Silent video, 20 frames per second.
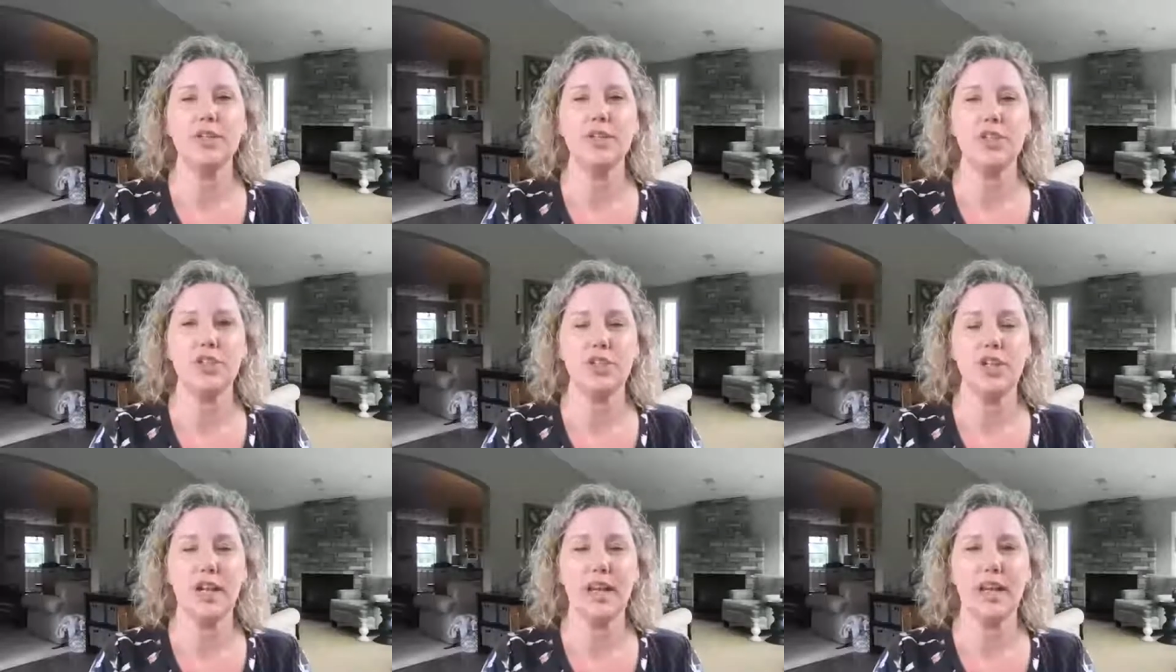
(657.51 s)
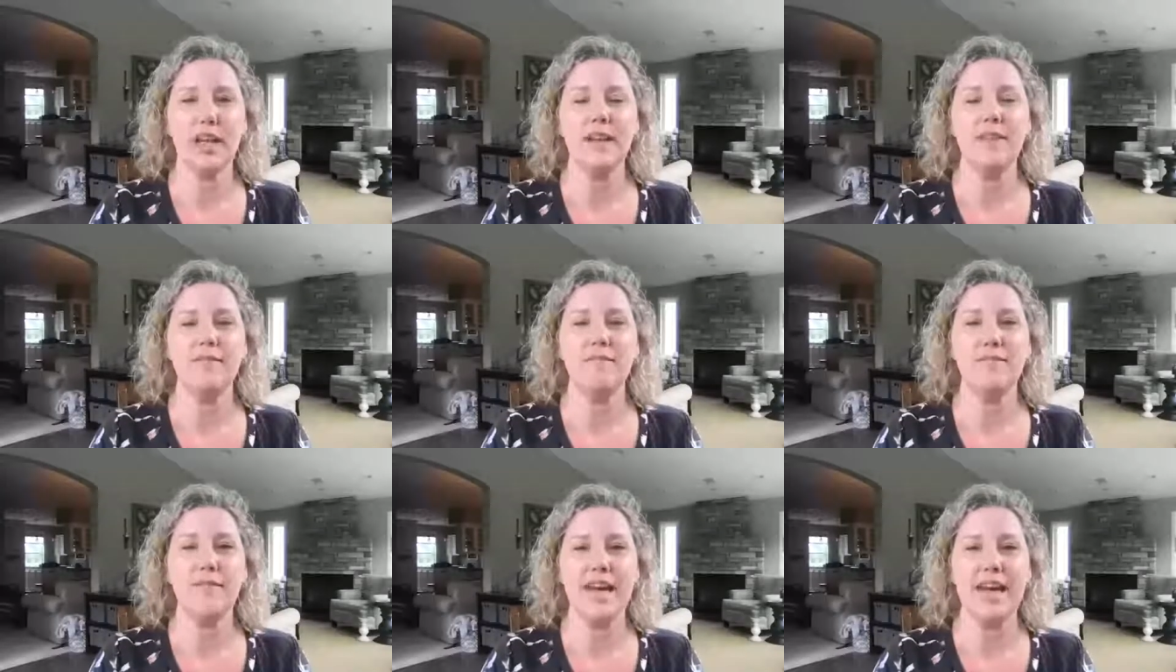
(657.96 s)
chain
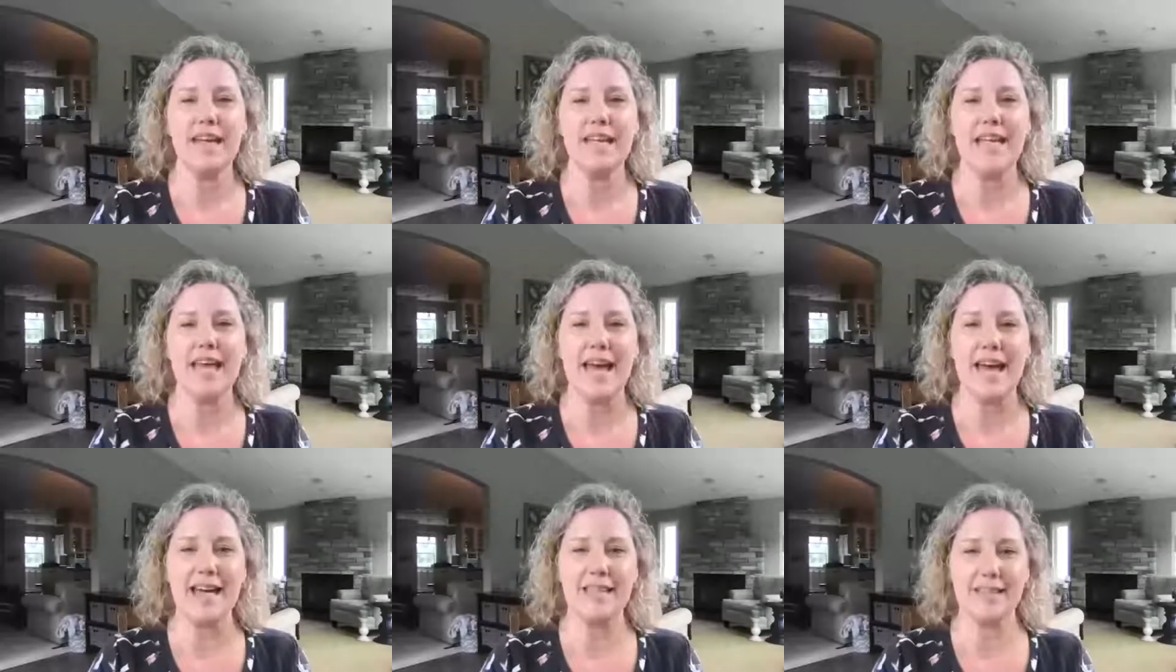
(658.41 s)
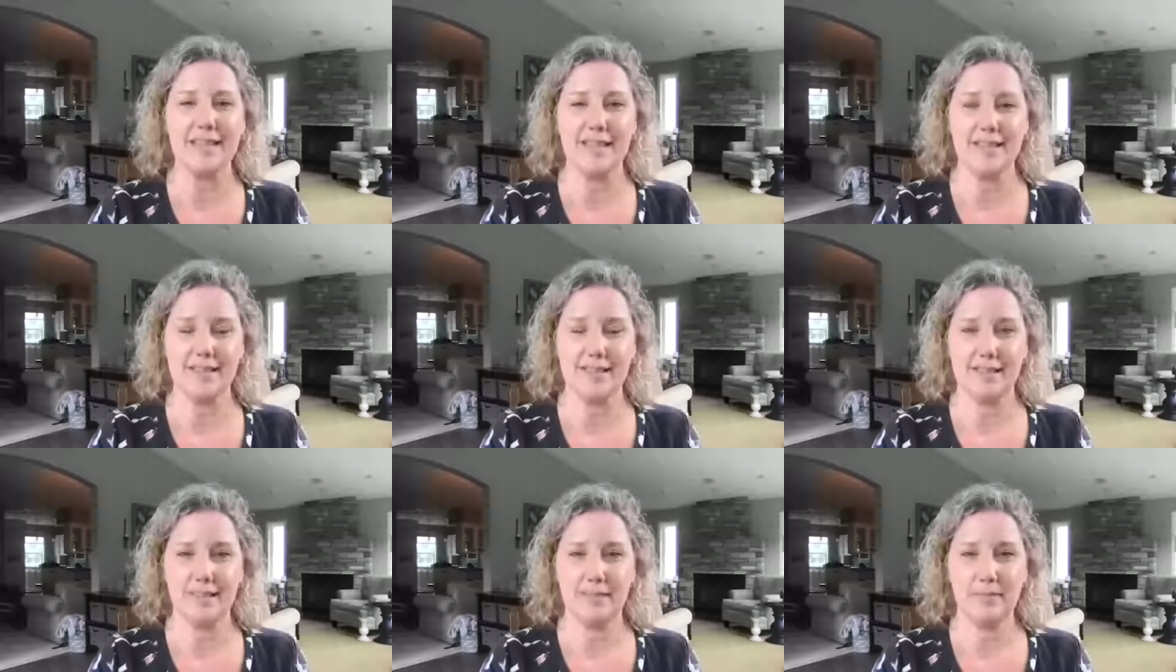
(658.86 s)
fatty
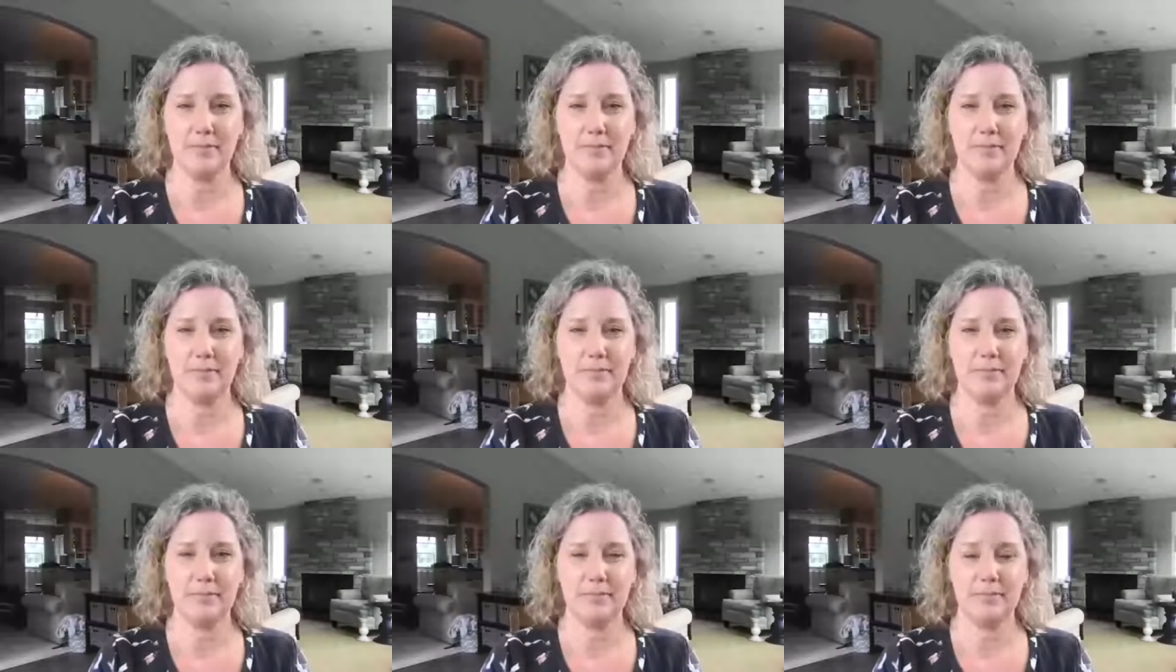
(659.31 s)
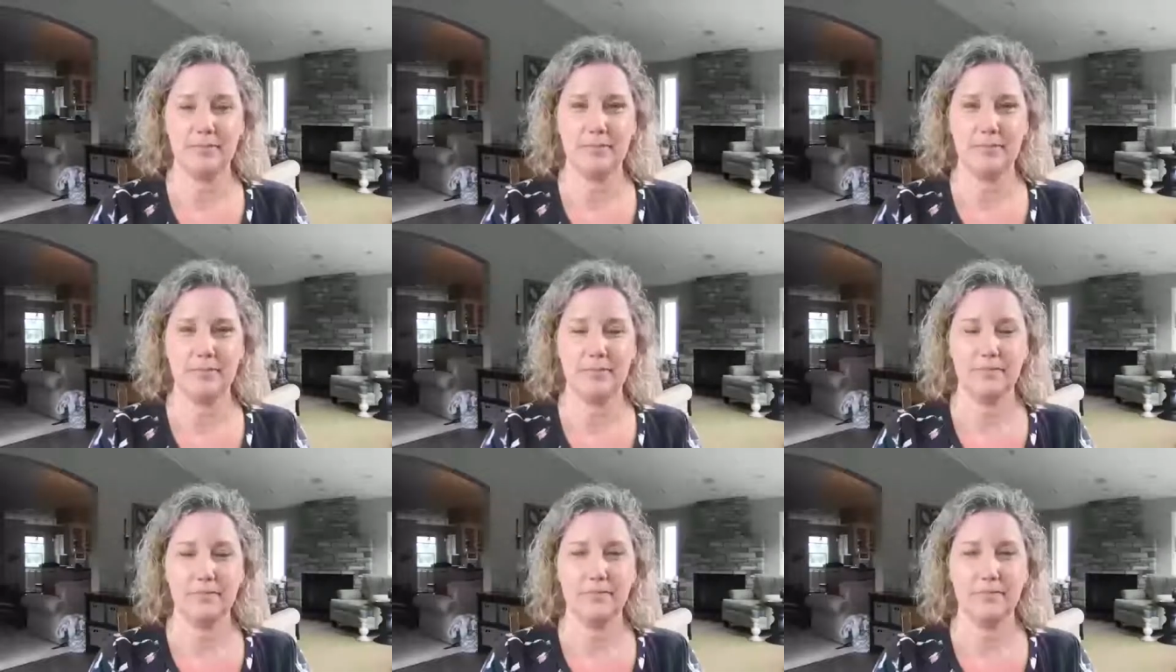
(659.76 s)
acids.
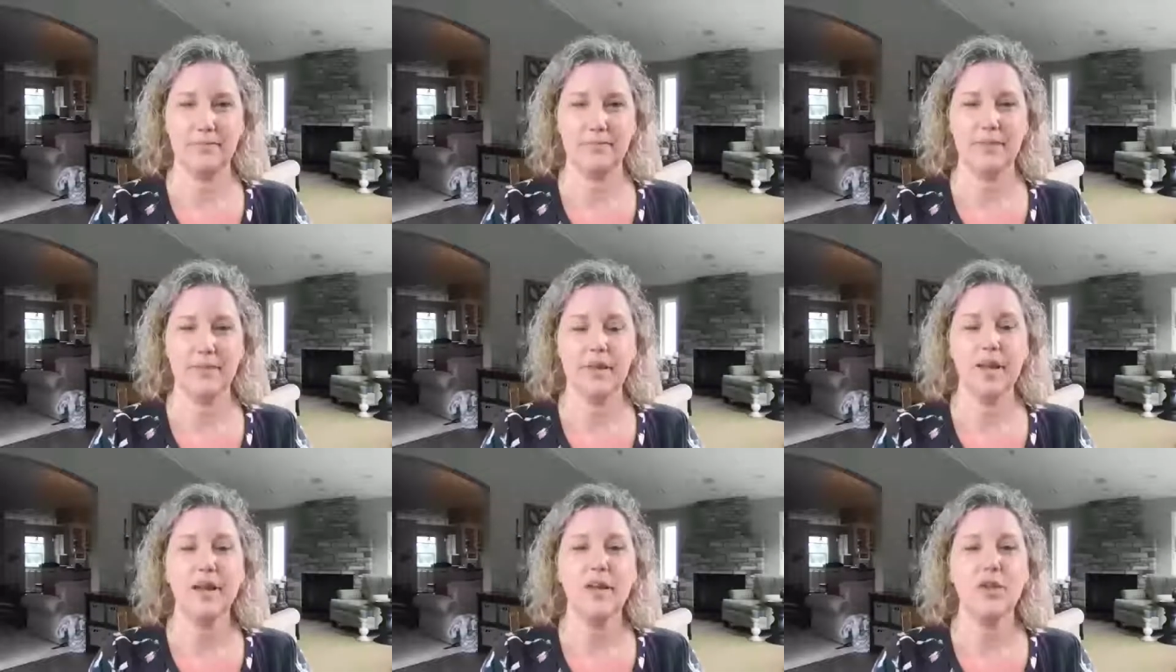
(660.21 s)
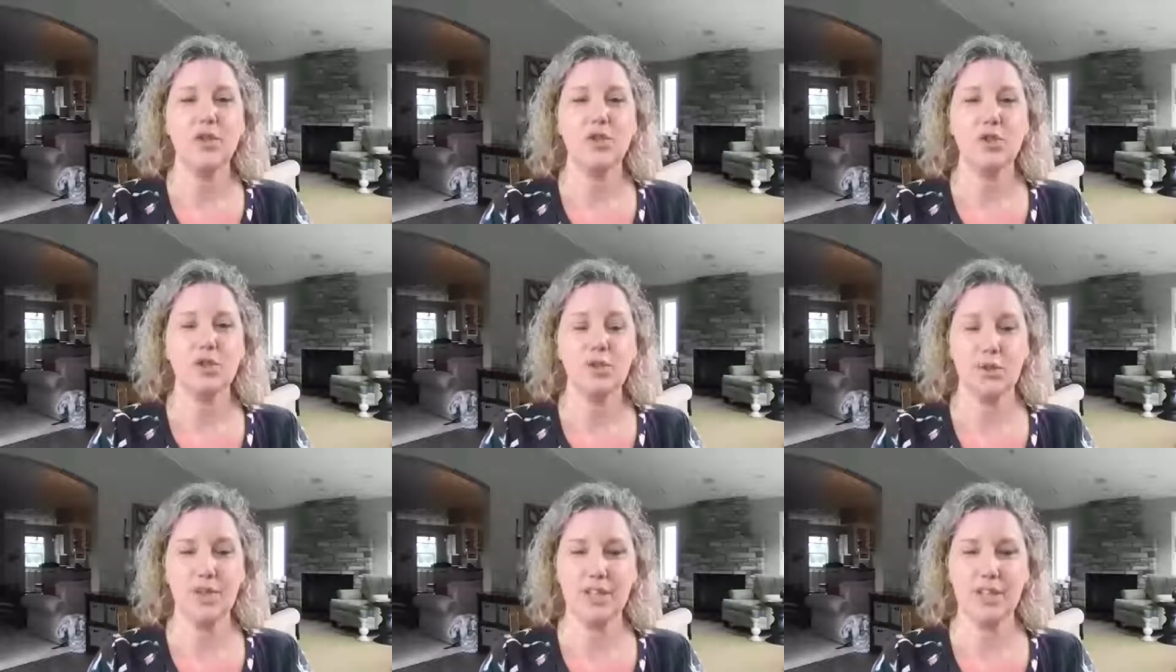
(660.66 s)

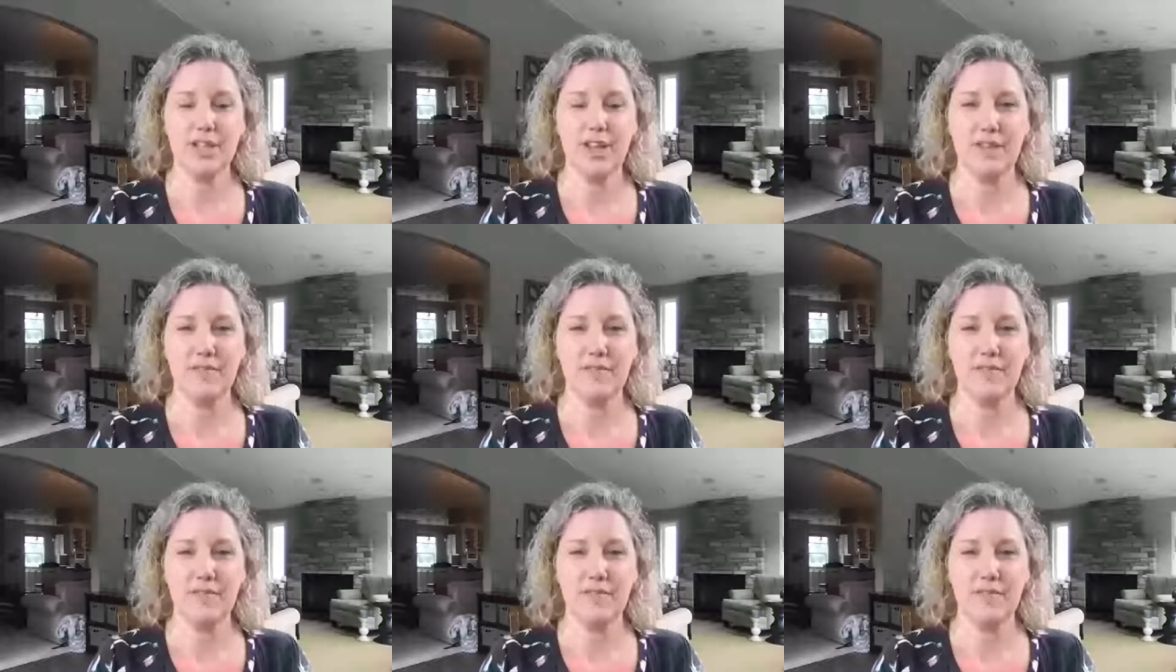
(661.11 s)
Short chain